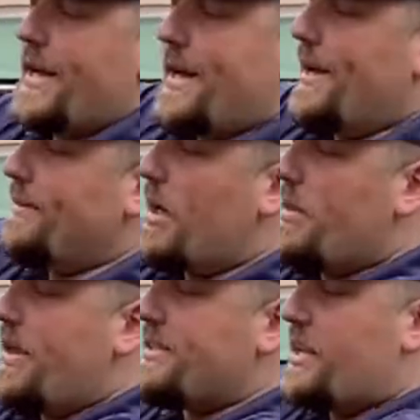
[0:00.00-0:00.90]
a lot of things
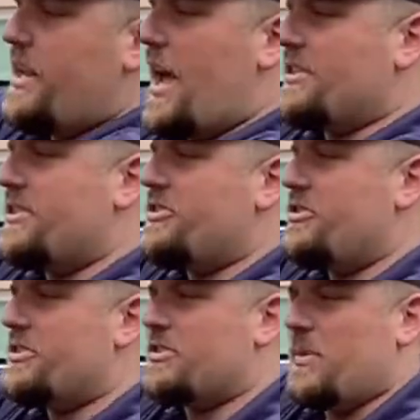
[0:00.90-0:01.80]
I need access to. This is
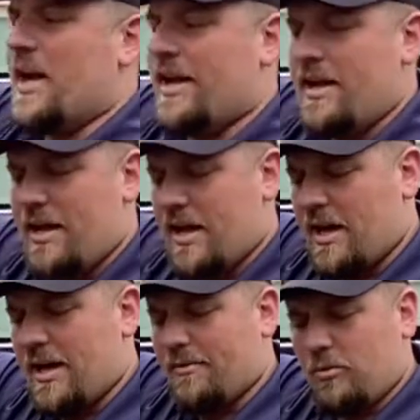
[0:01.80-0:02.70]
my
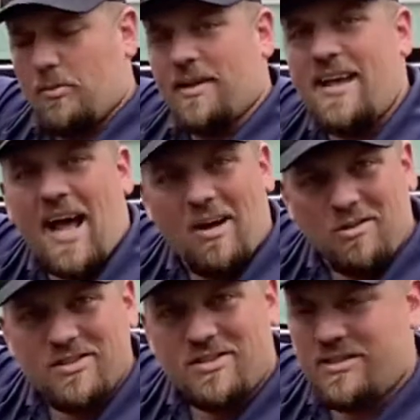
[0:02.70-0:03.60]
one of my towel
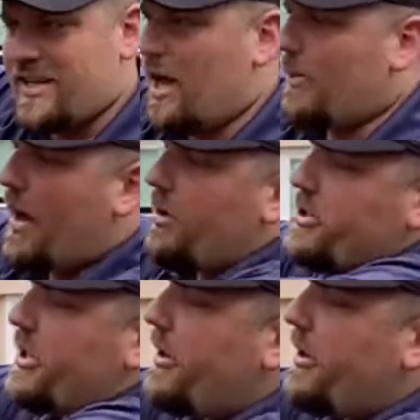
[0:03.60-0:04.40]
pouch here.